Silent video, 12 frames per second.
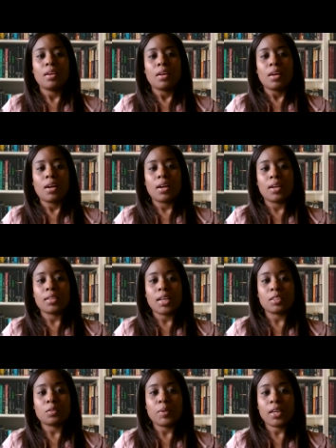And
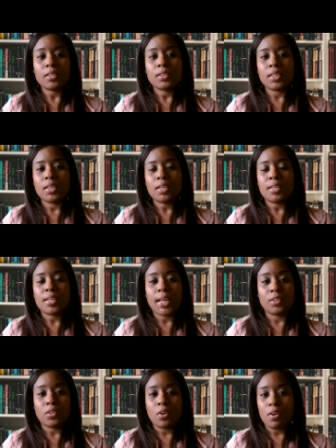as we can see,
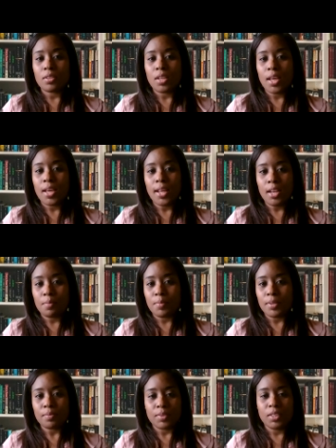nitrogen
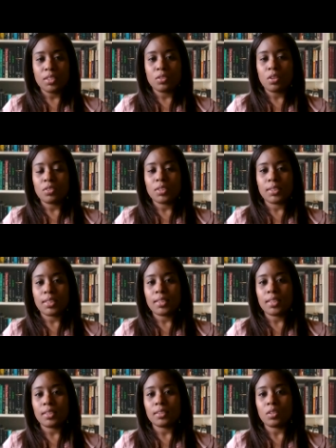element is not
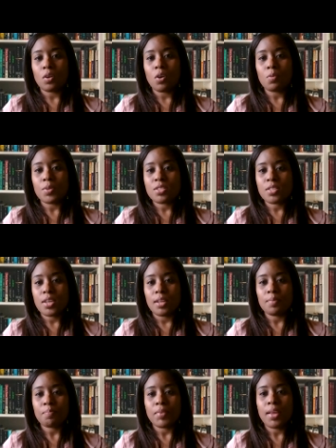detected in cocoa bean
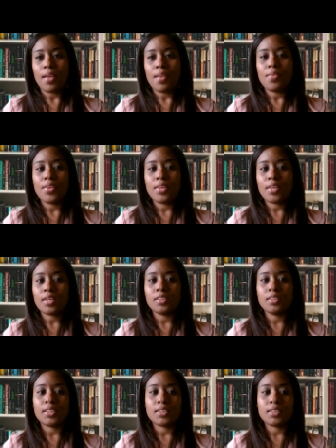shell, neither
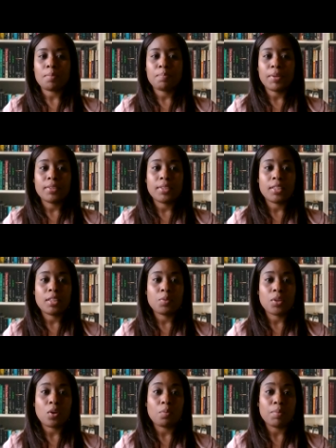in the sample treated
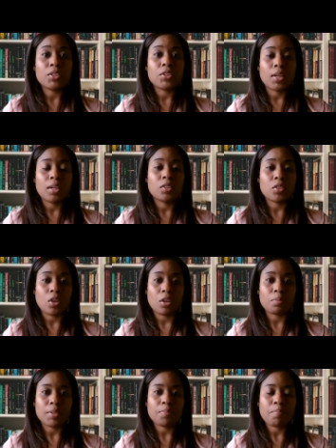with conventional
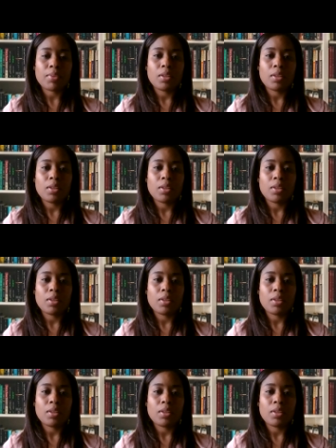solvent.